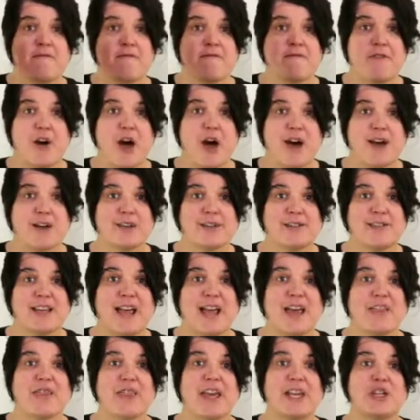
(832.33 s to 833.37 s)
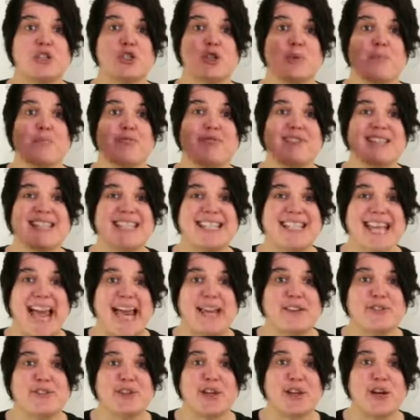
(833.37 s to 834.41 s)
First, they should
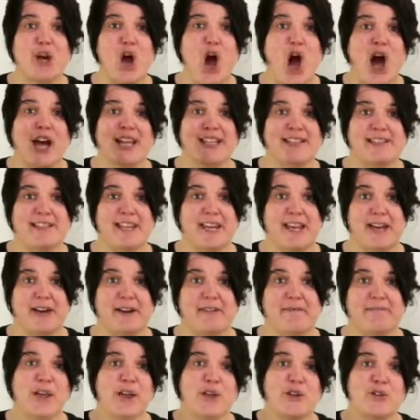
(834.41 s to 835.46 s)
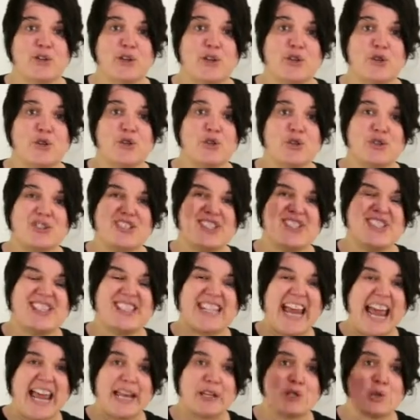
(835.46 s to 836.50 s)
present an idea. So you should
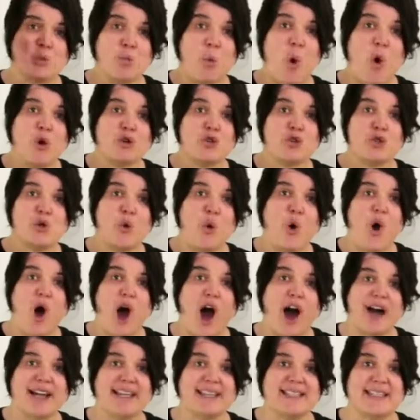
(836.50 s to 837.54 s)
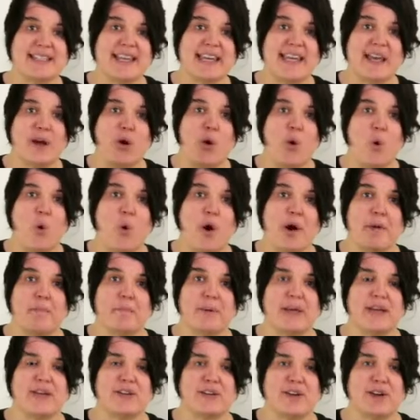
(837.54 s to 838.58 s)
state what your idea or
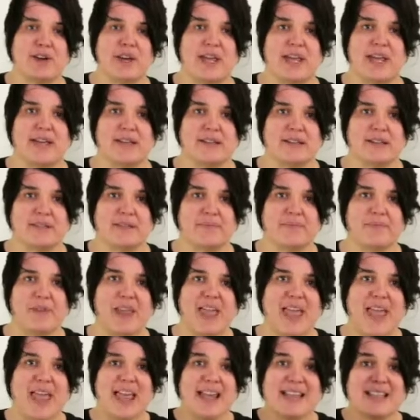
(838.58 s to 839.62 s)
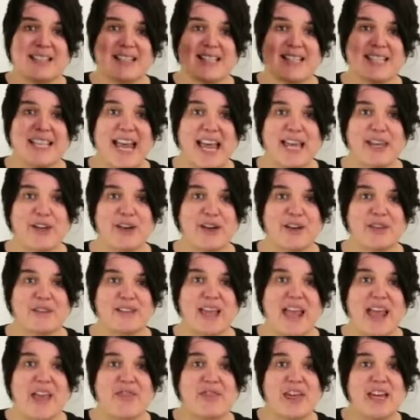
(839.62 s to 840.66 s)
opinion is.
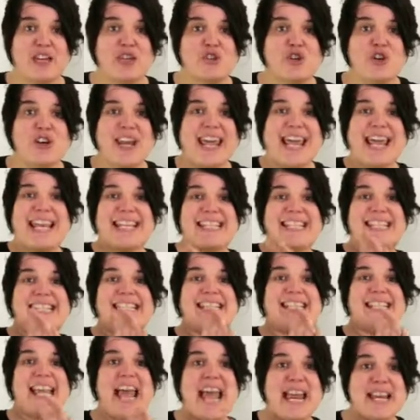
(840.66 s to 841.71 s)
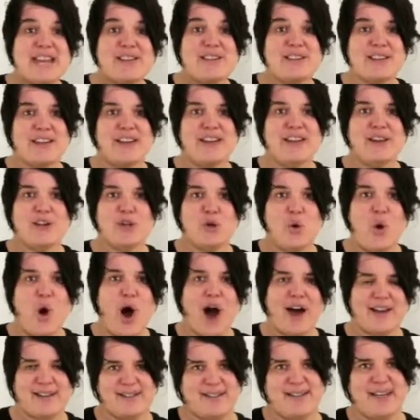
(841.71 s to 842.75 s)
Second, they should extend your
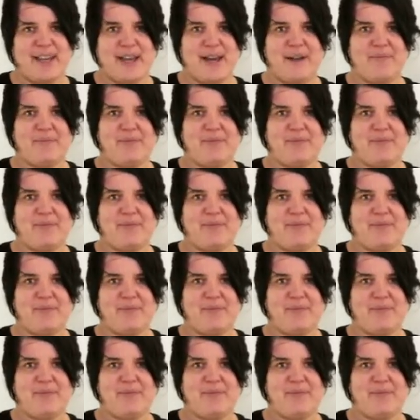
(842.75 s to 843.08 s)
idea.